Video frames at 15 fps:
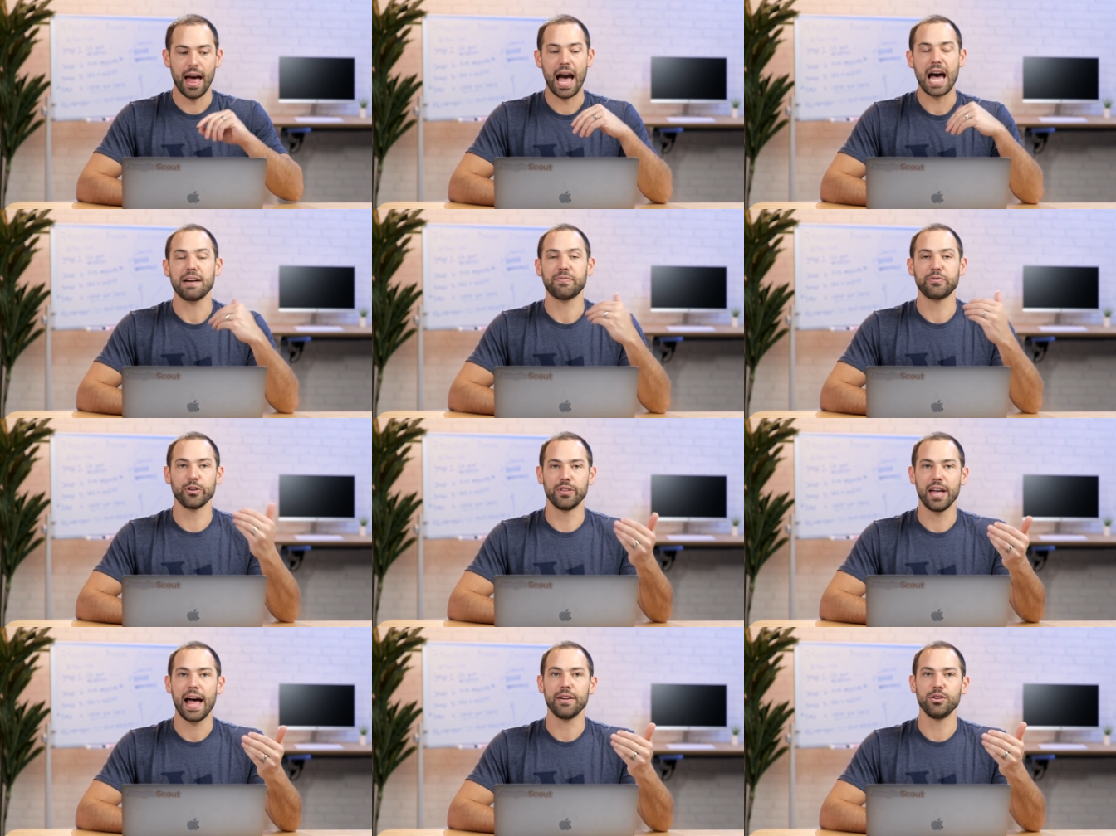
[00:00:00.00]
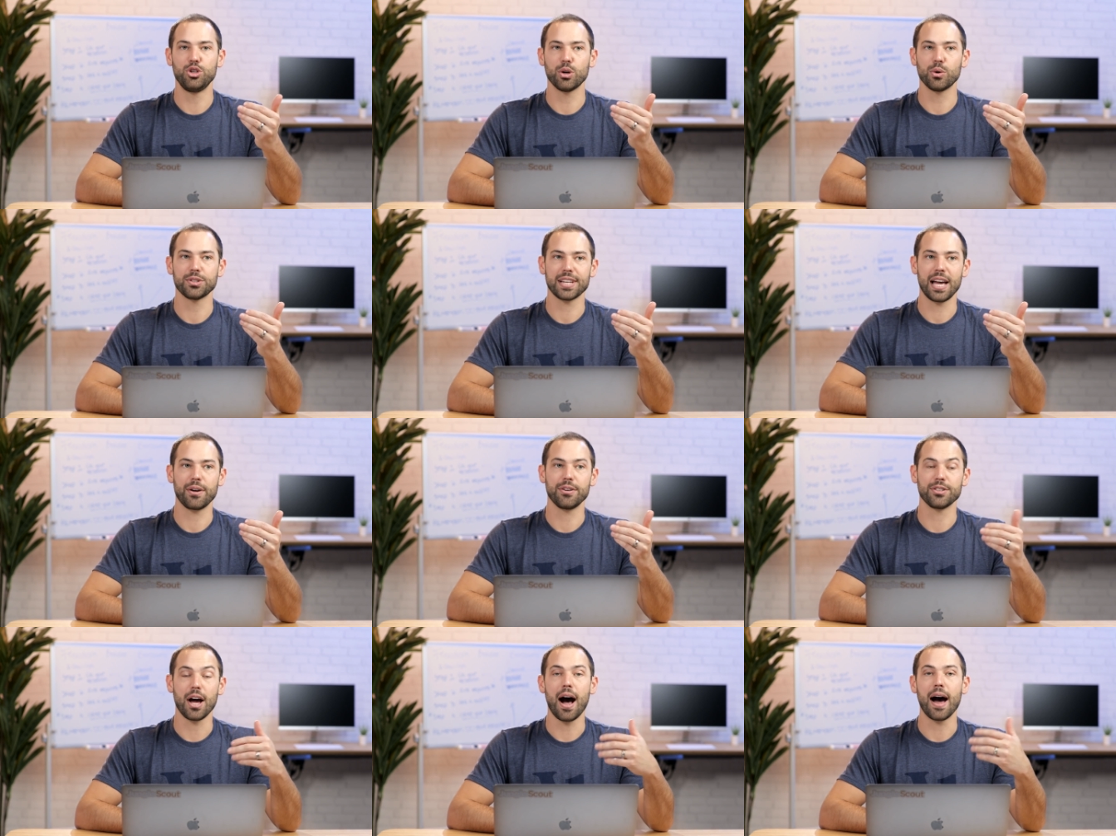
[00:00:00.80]
After that, Jungle
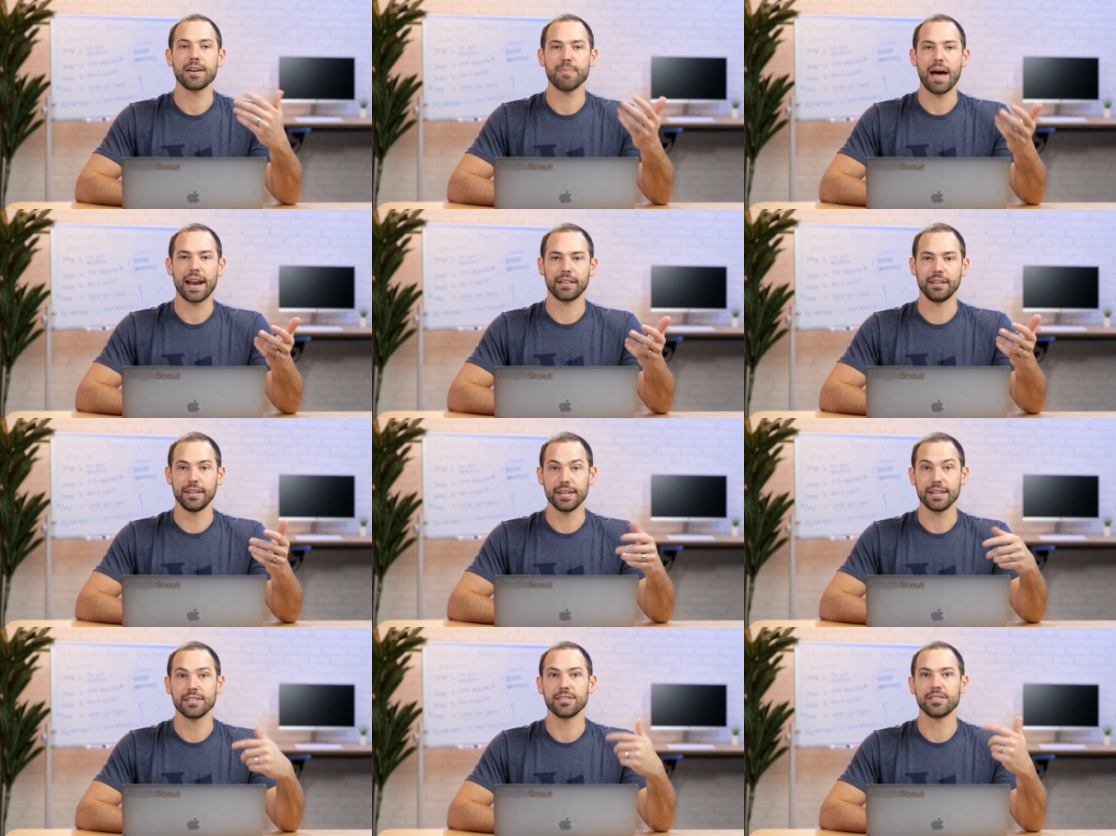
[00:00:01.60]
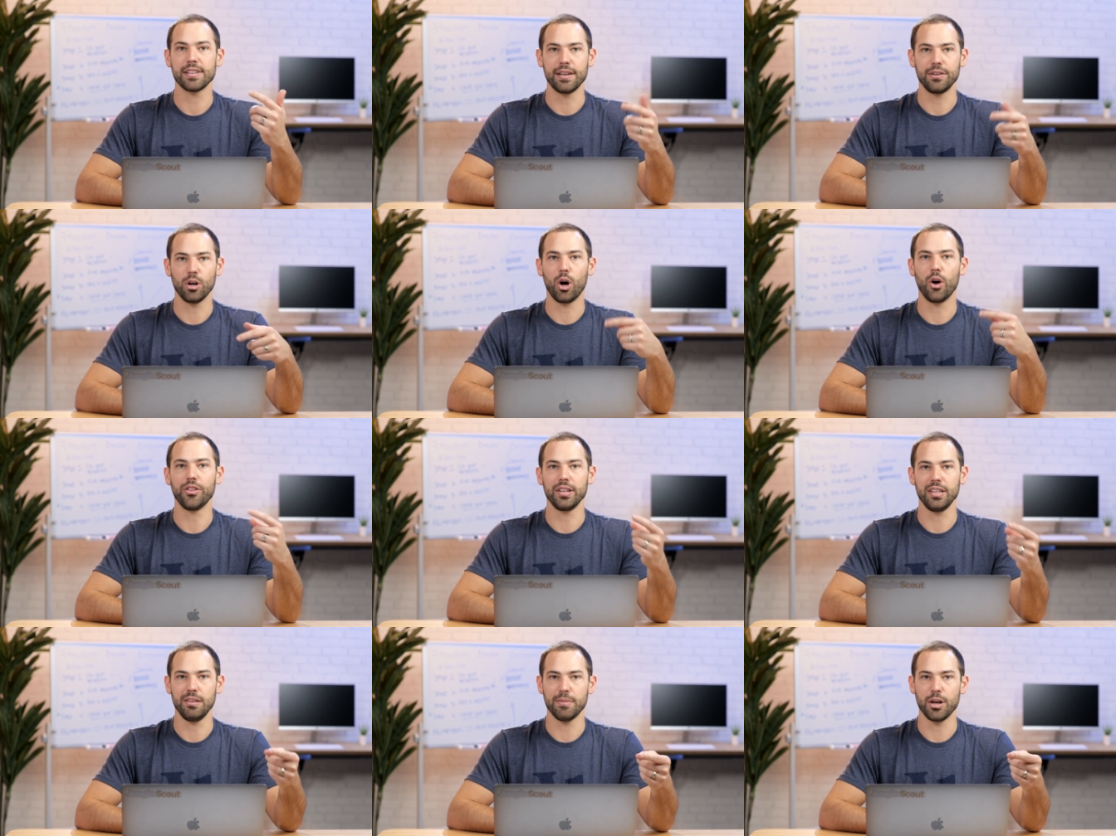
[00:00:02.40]
Scout is automatically going to send all
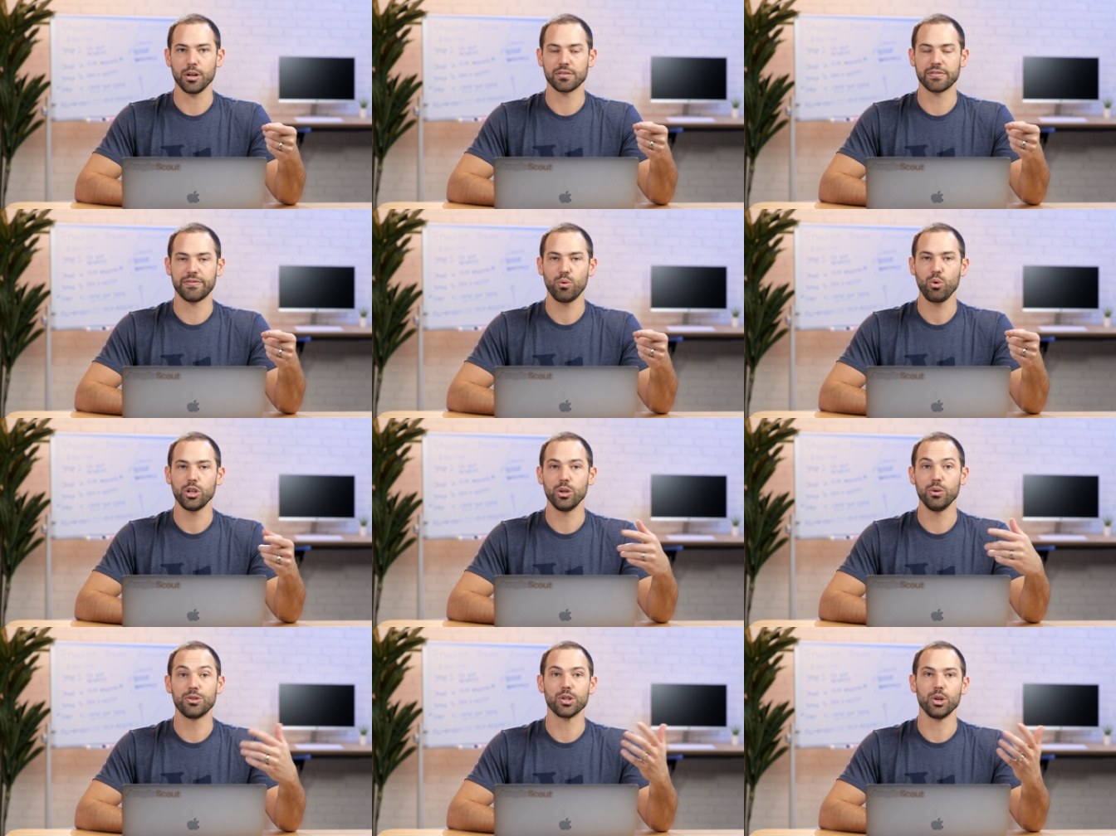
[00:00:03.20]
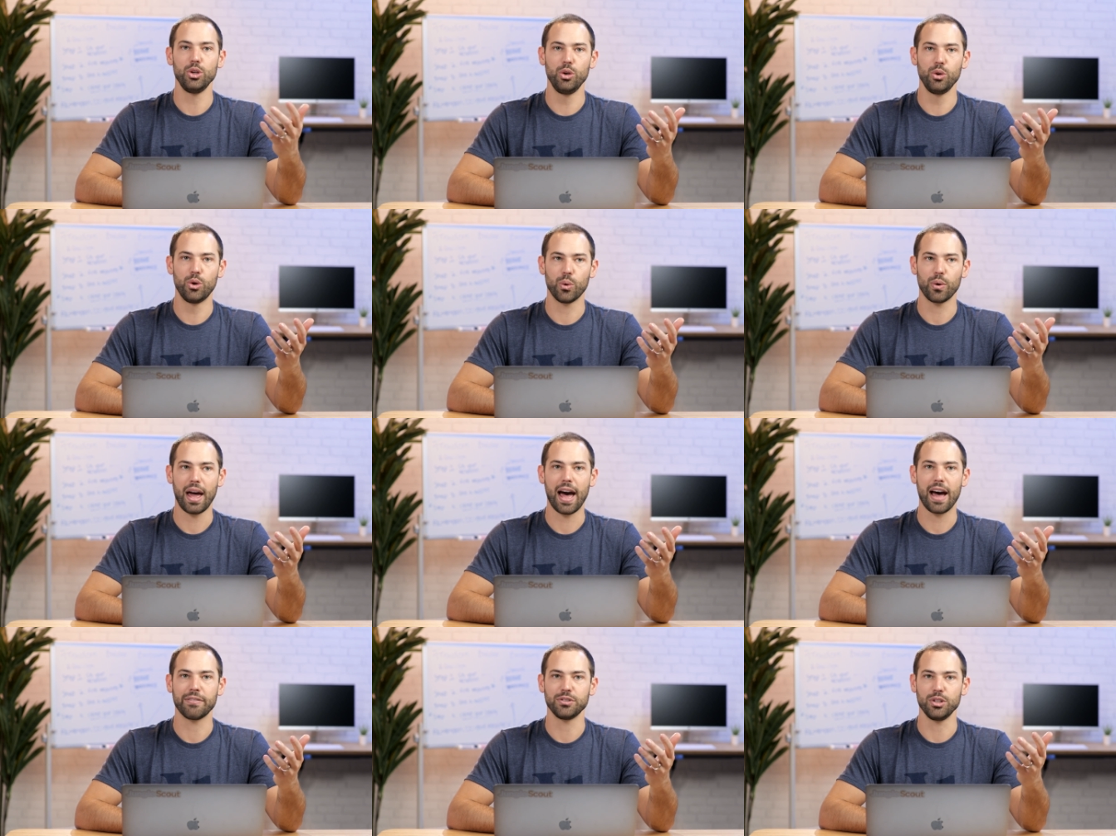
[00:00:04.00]
the emails for you so you don't
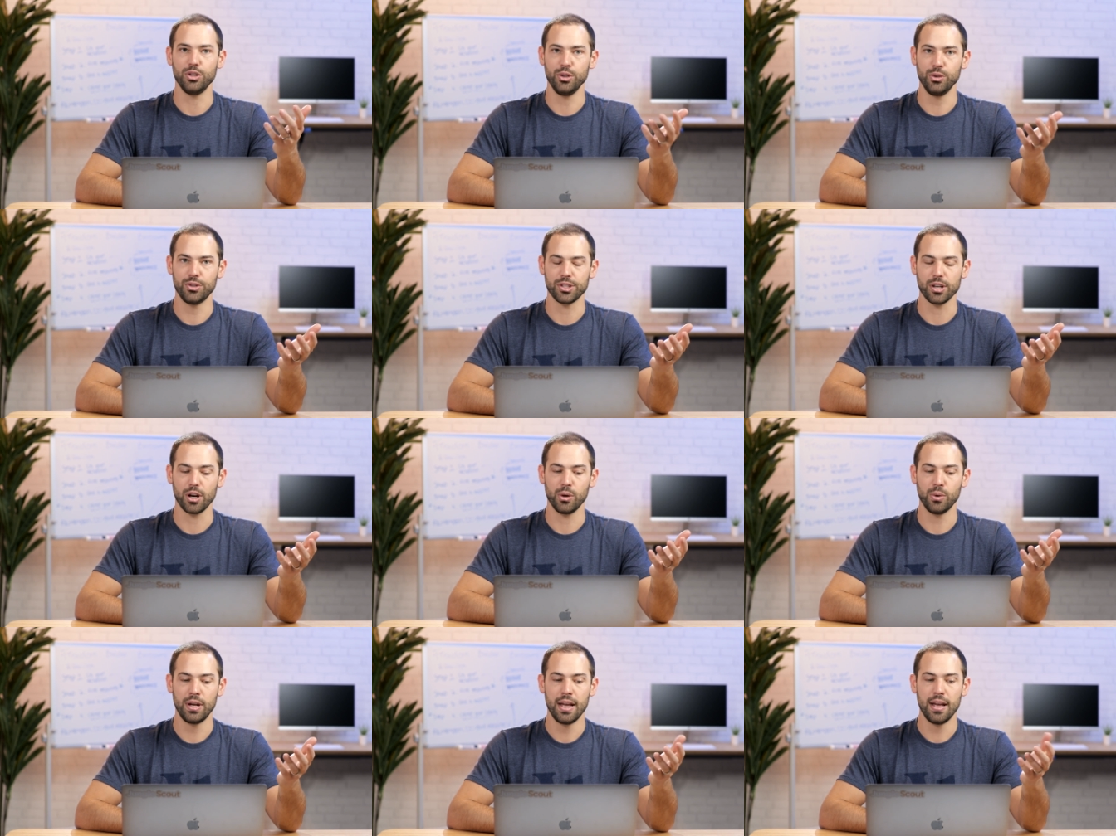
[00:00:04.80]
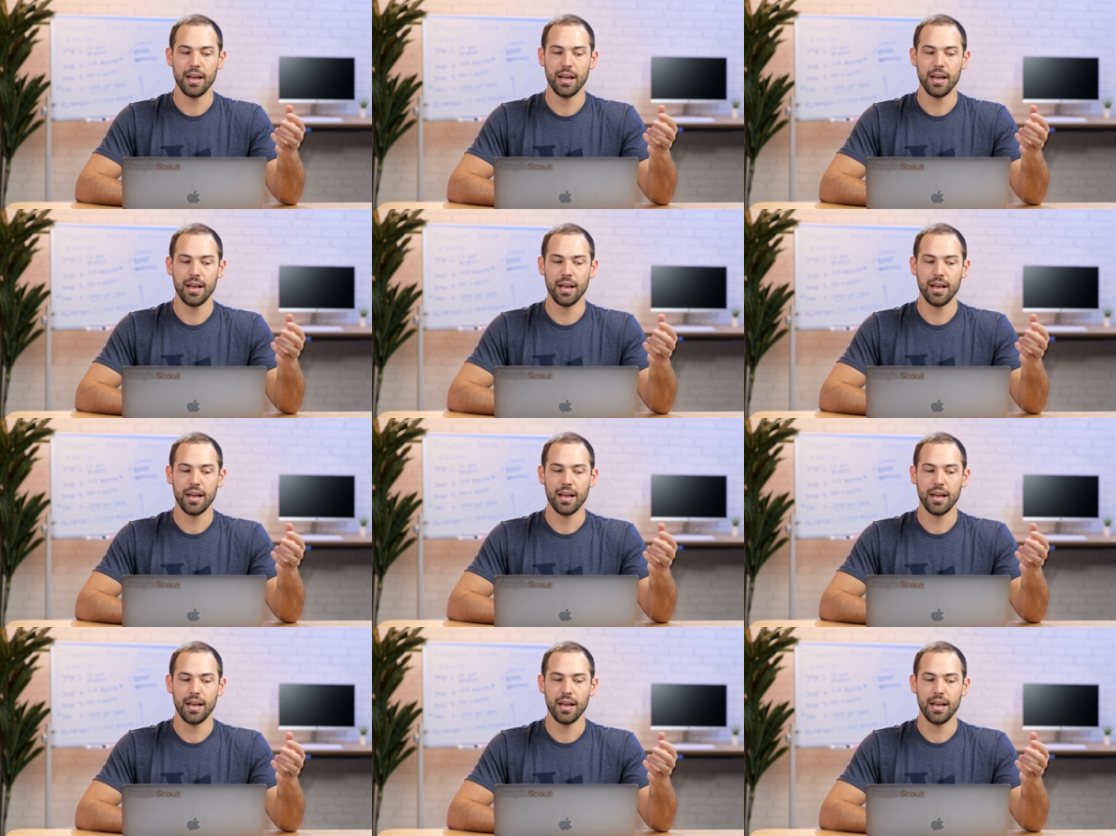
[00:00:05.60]
have to do so.